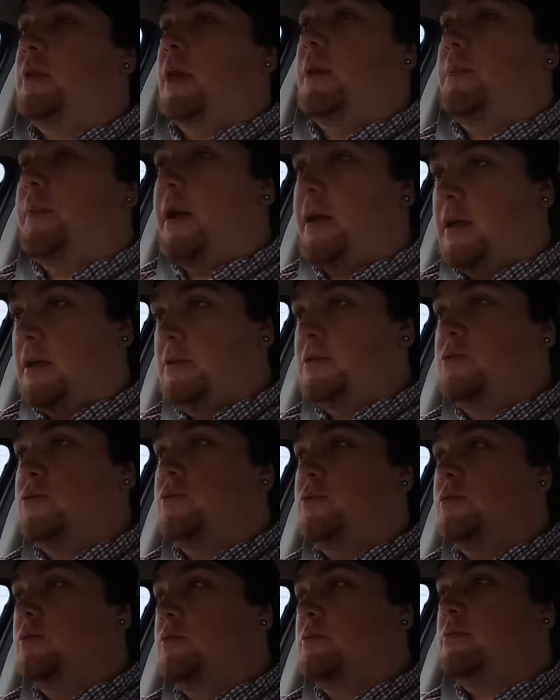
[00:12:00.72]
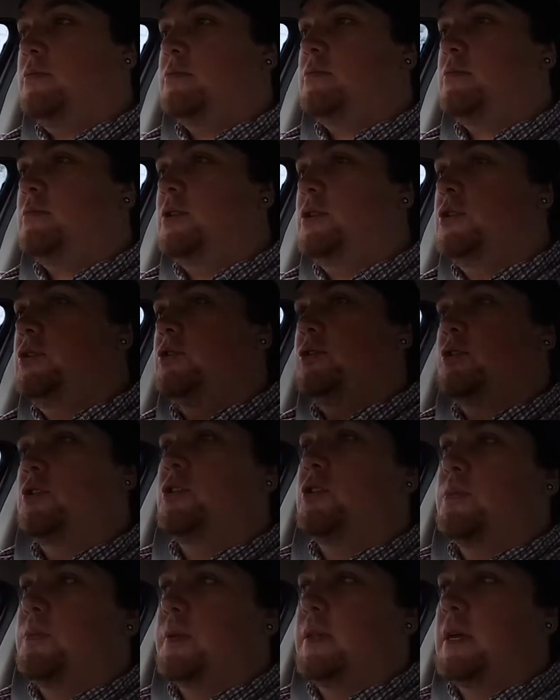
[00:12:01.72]
get back into the
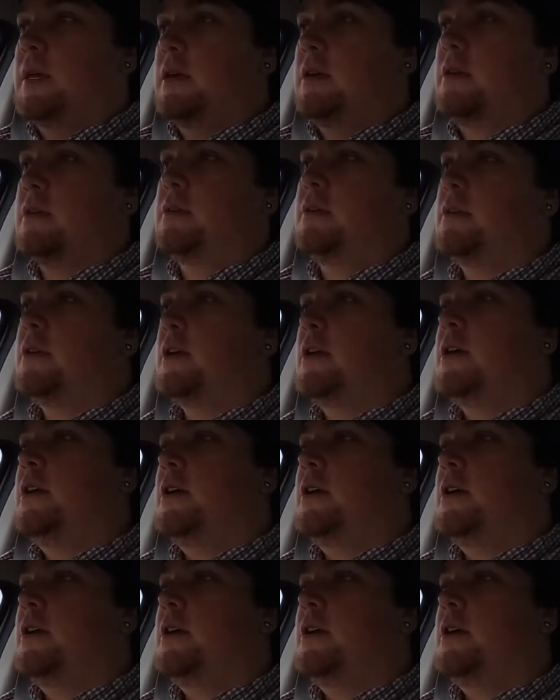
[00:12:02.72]
YouTube thing and,